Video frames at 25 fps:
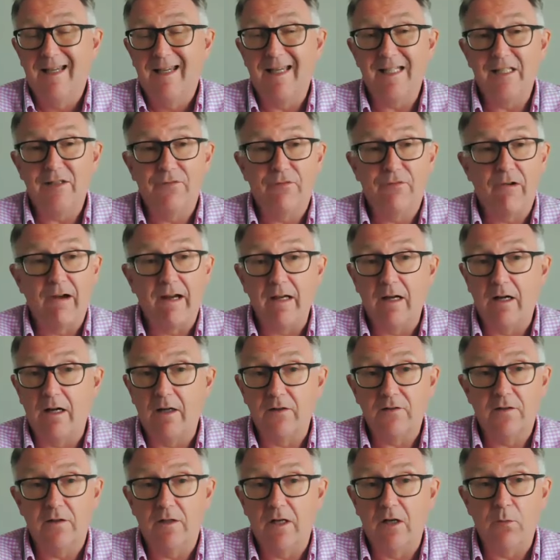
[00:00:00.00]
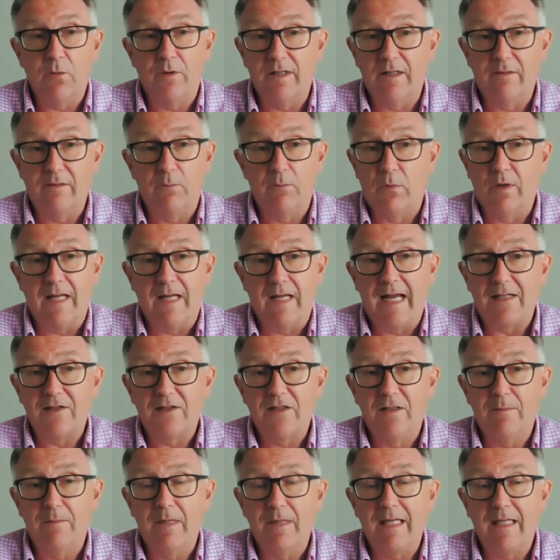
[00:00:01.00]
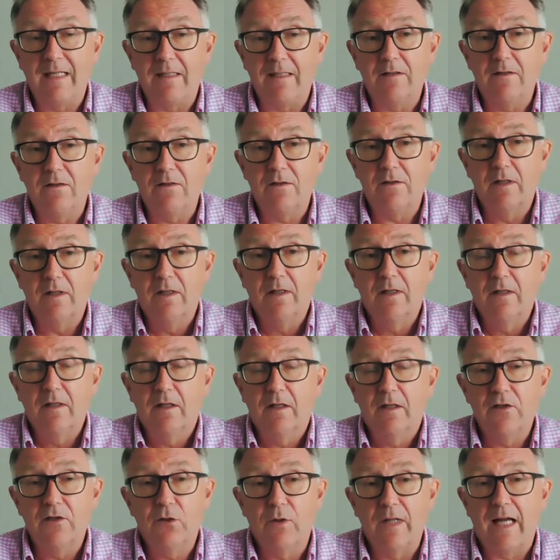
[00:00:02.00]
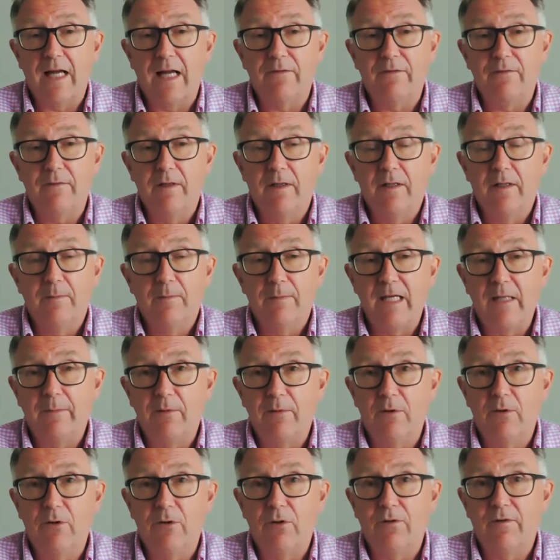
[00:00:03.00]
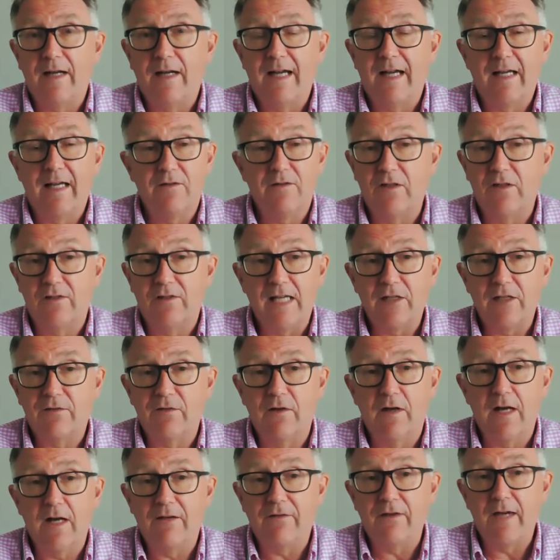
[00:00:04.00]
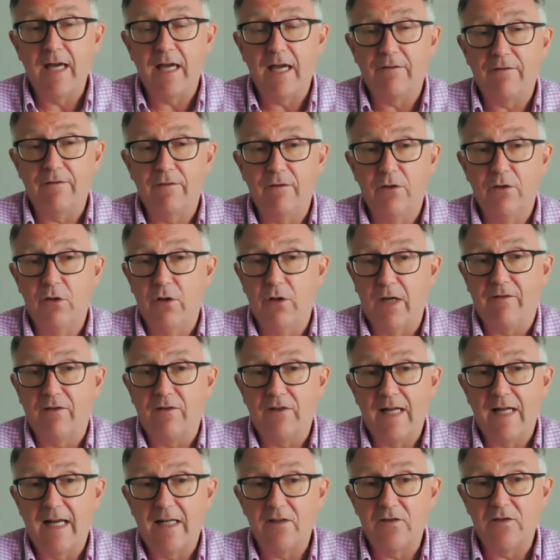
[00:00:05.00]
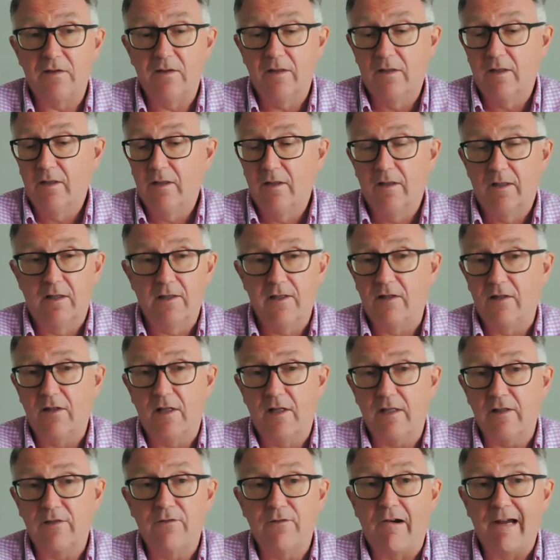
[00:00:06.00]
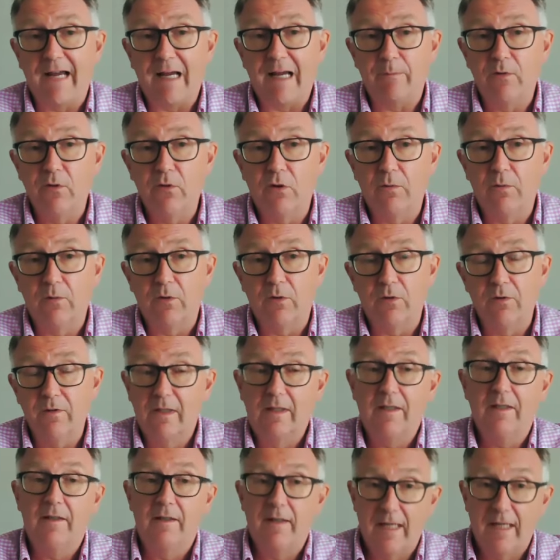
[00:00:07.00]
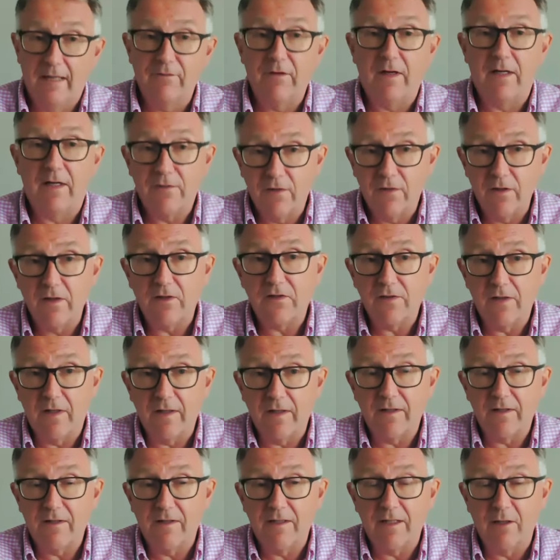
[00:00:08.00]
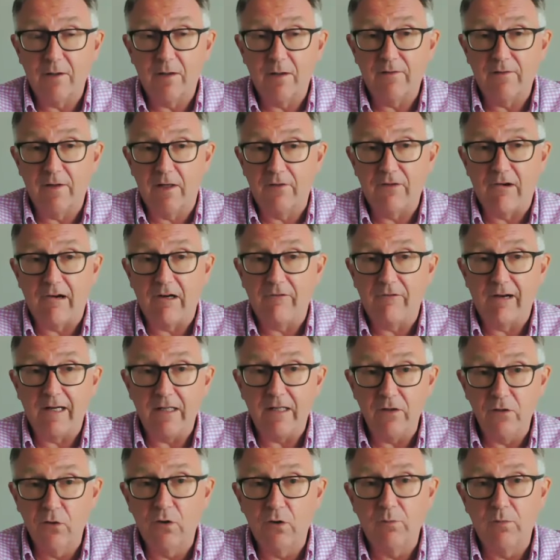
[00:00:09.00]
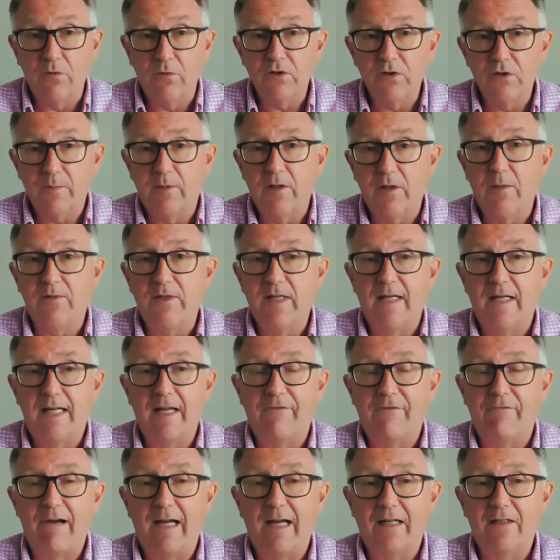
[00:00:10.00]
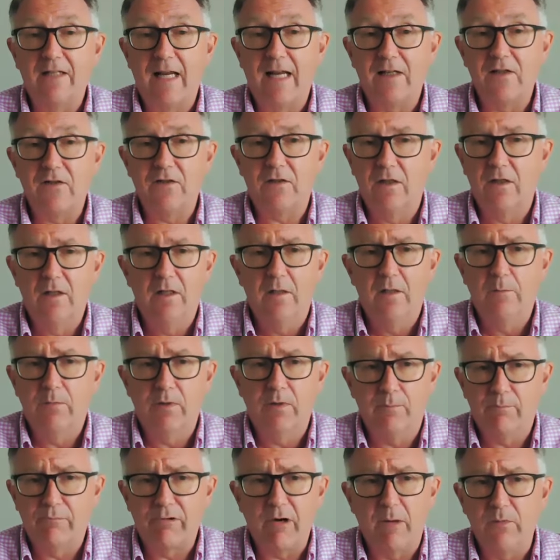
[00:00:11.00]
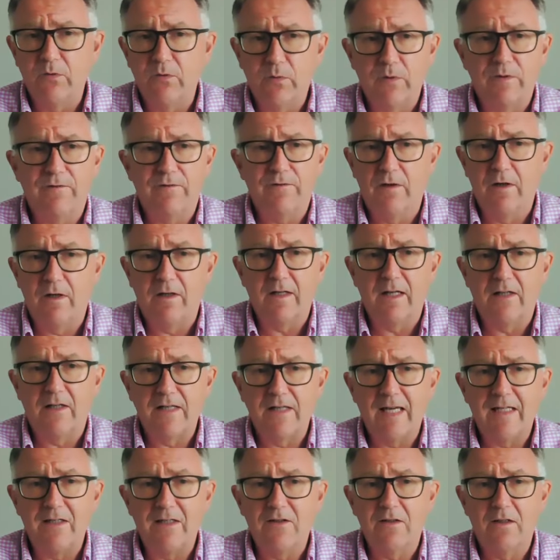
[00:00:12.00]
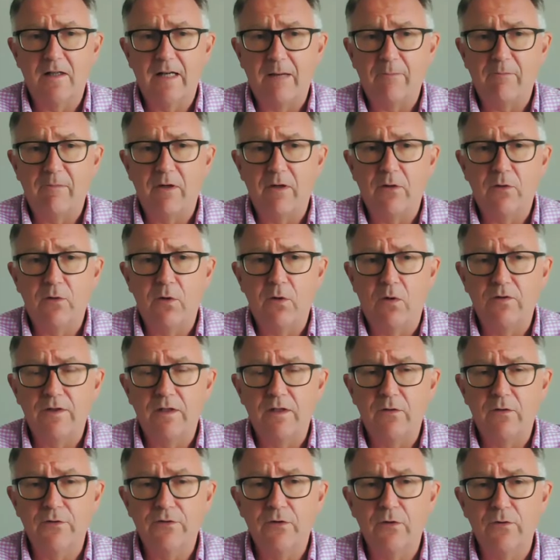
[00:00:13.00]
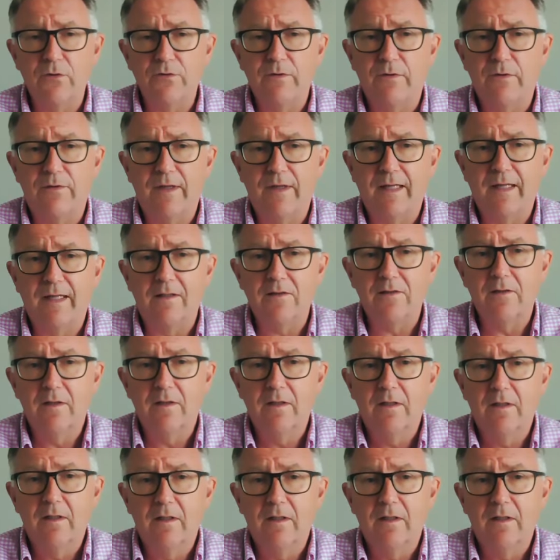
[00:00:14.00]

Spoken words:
And it's very hard to know what it actually means, because you'll have people who've had successful IVF who have a test and it's very abnormal, and vice versa, a very, very normal sperm DNA frag test, but problems with fertilization, embryo quality, and all sorts of things.